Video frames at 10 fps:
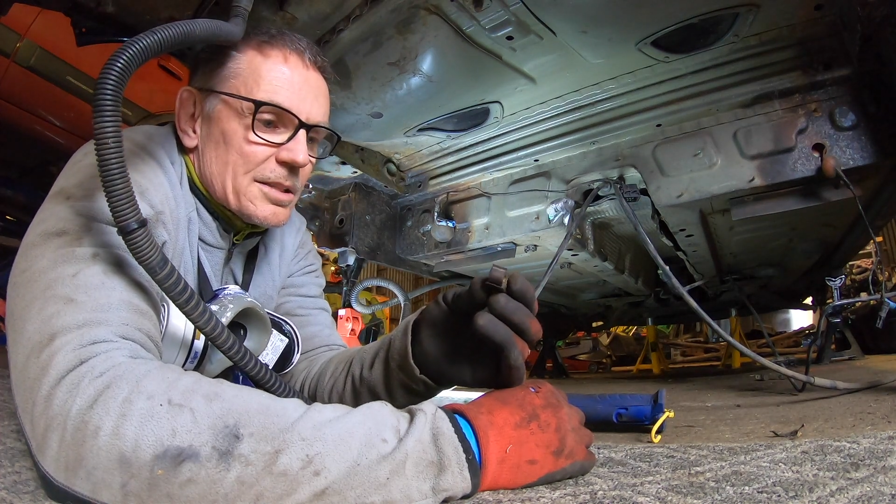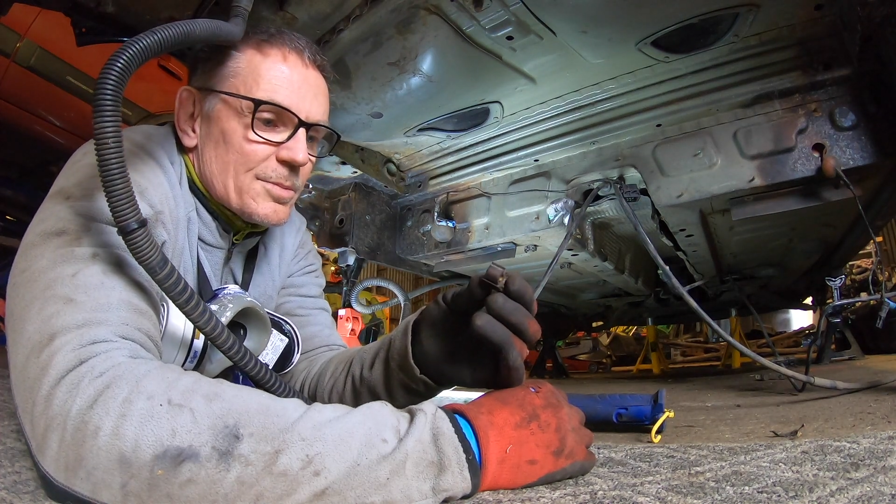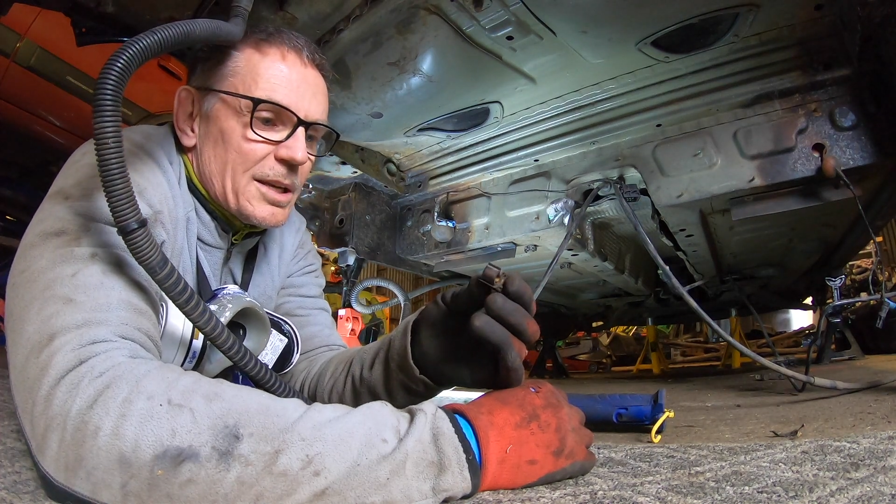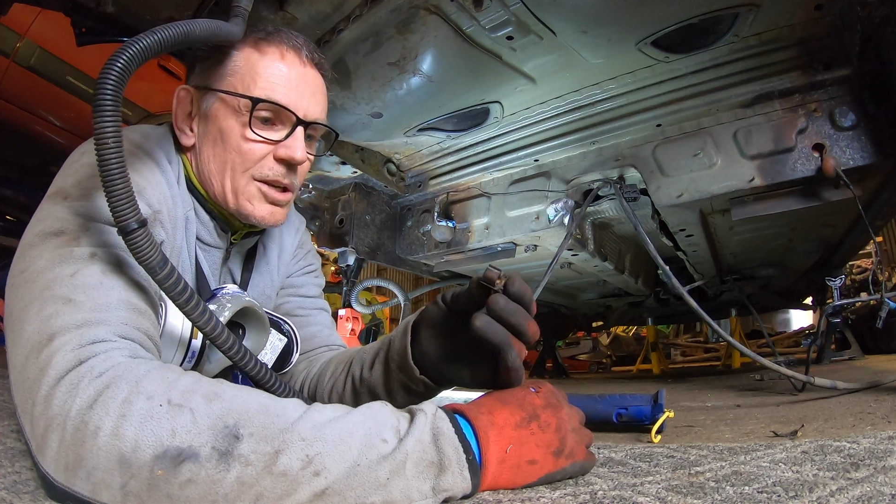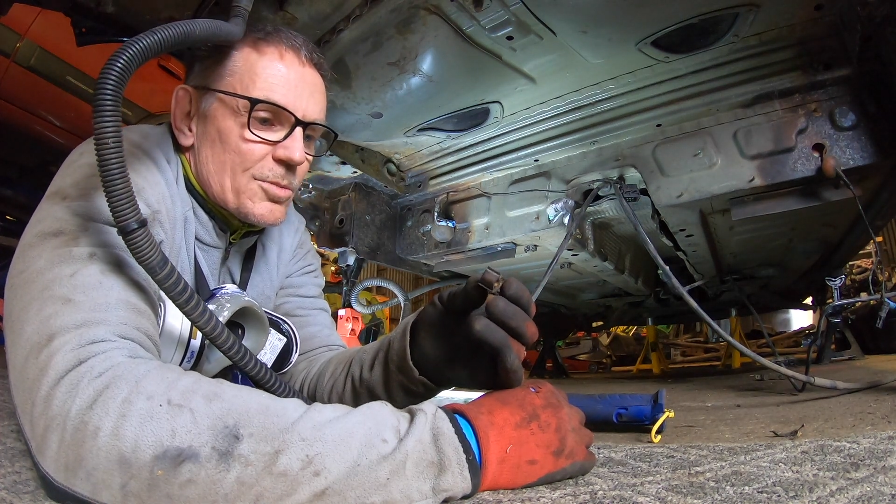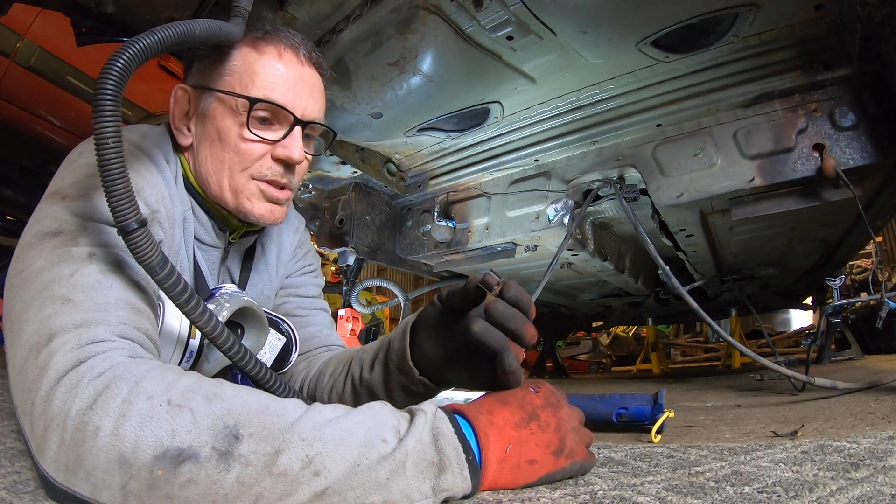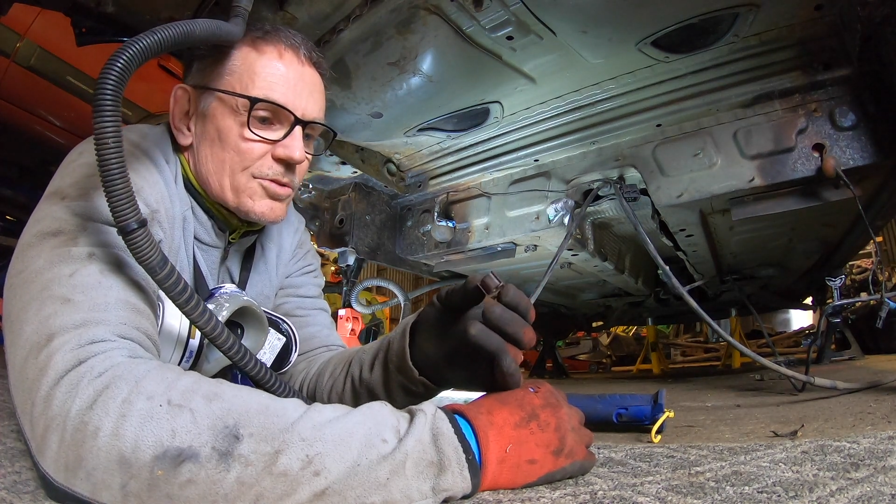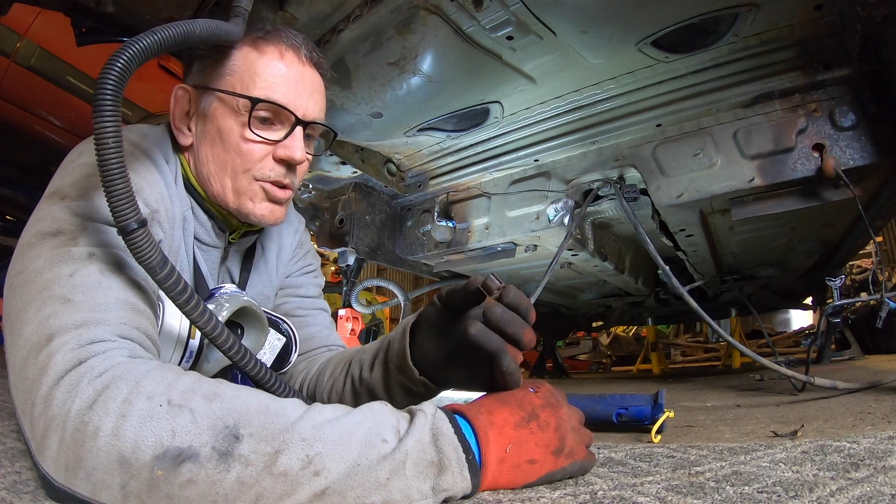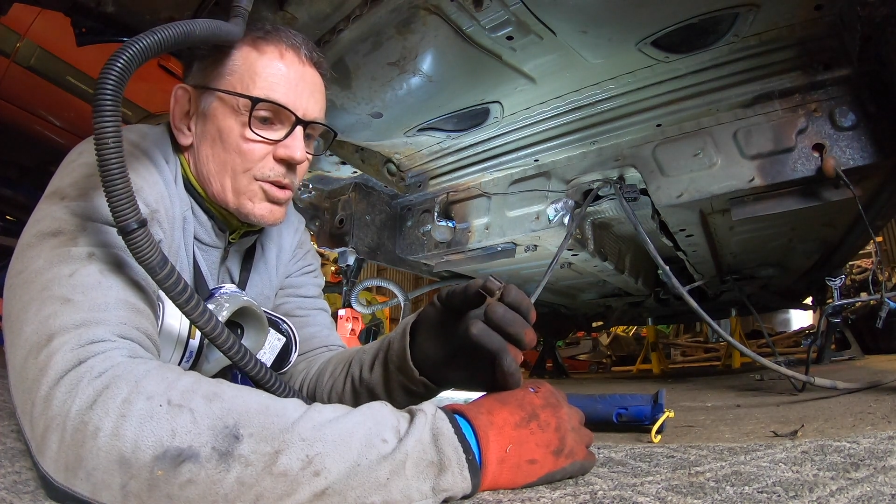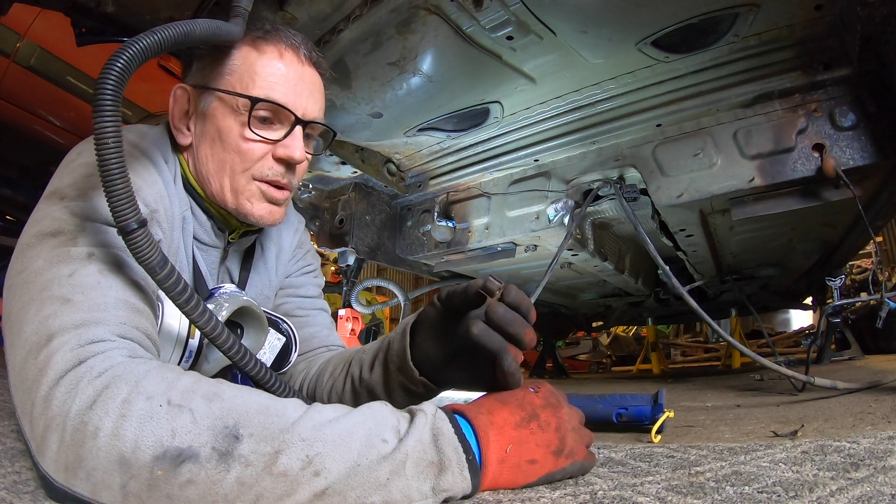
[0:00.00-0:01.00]
There's many options
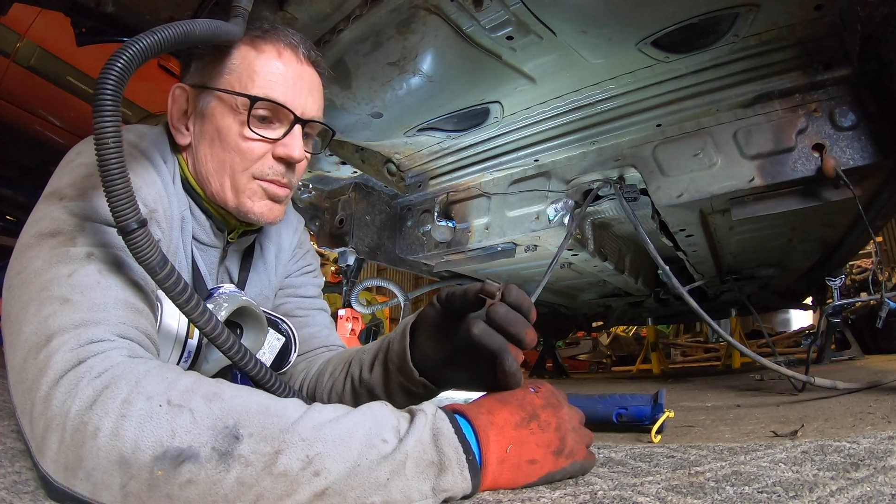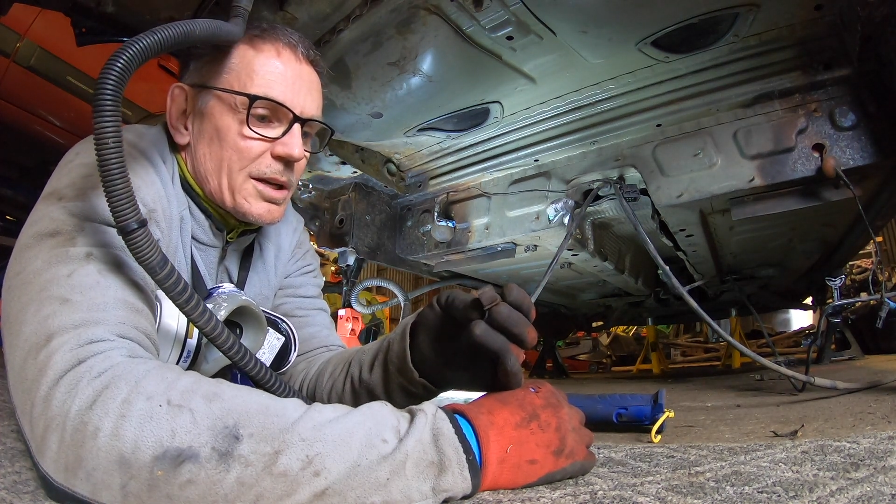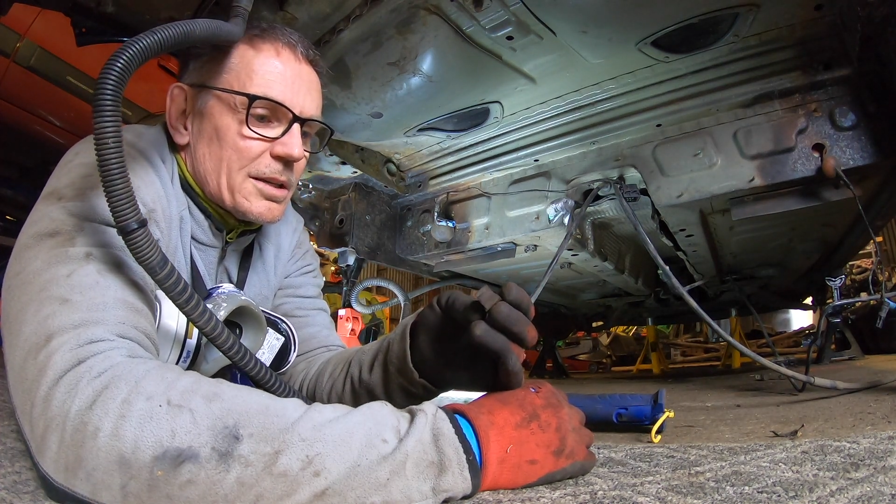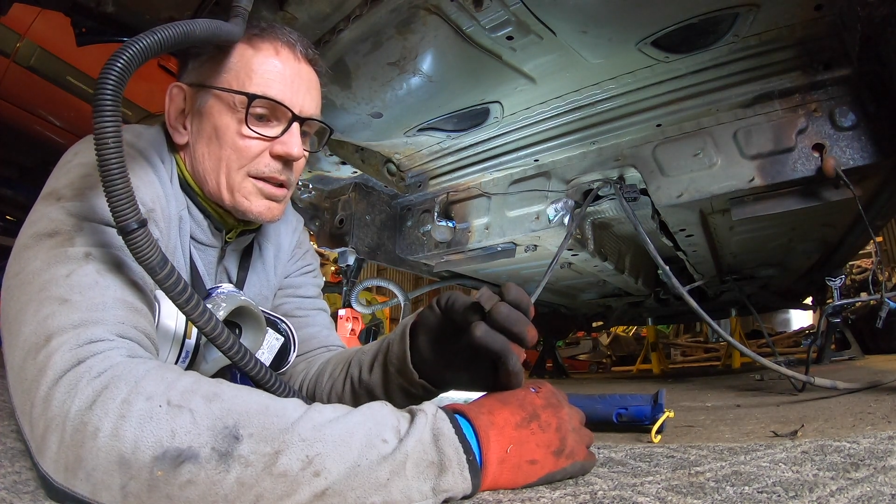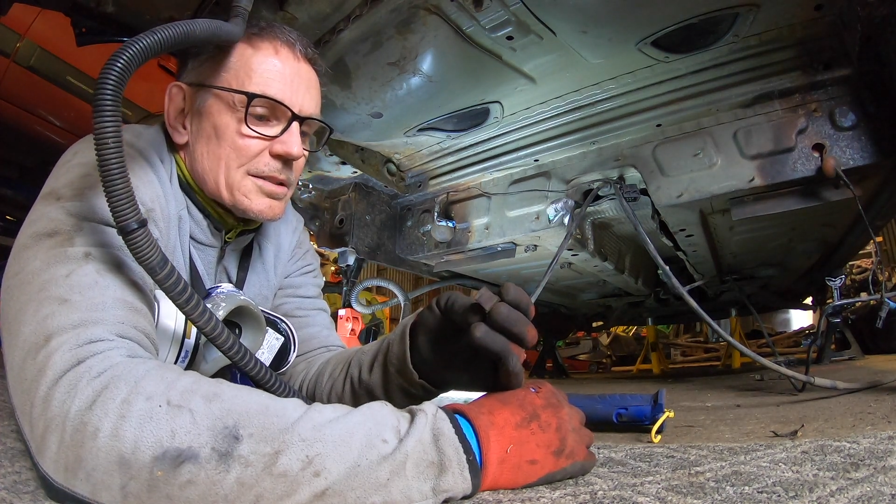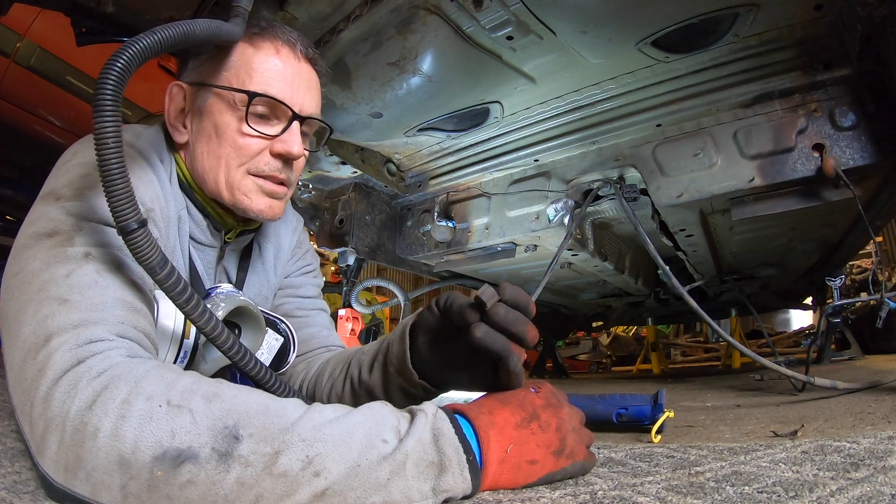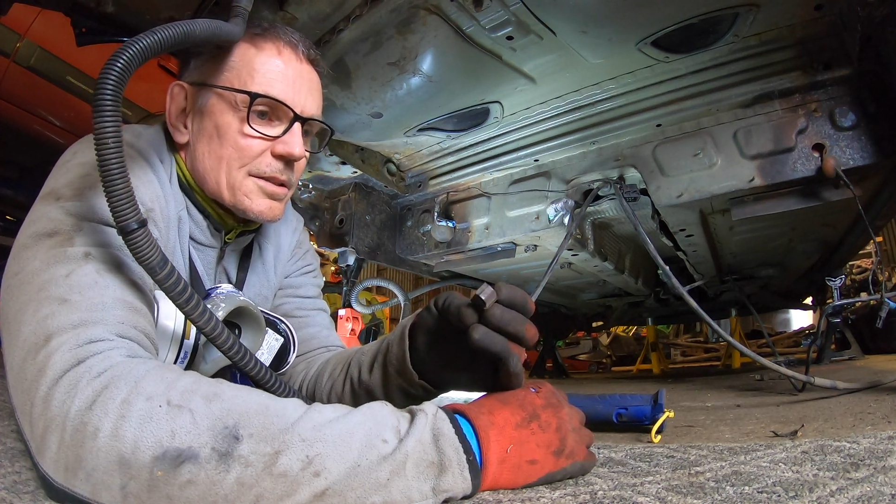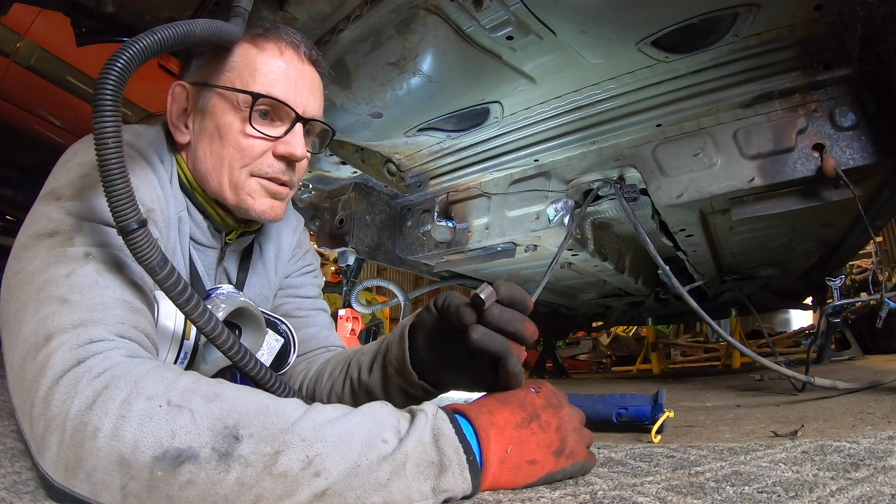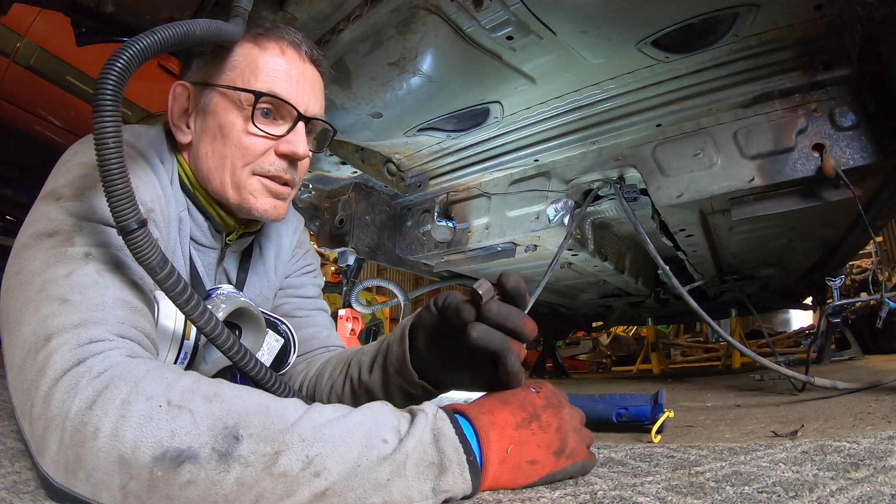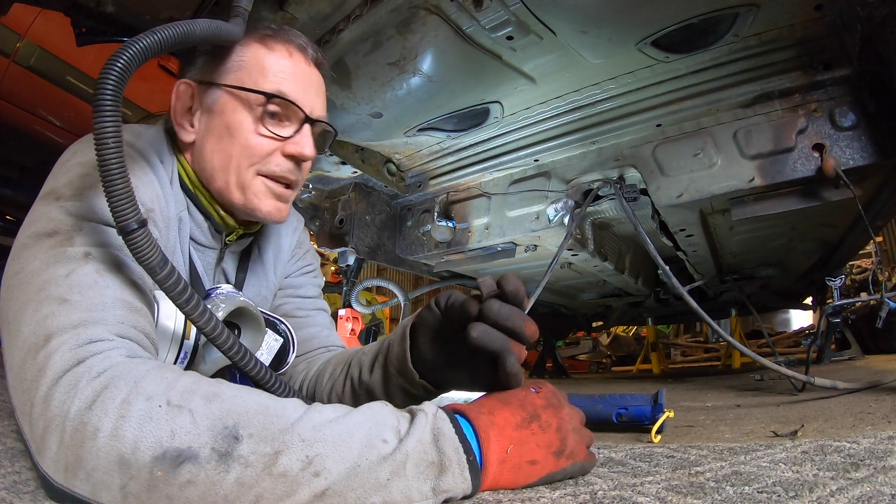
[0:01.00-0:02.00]
for holding brake lines, so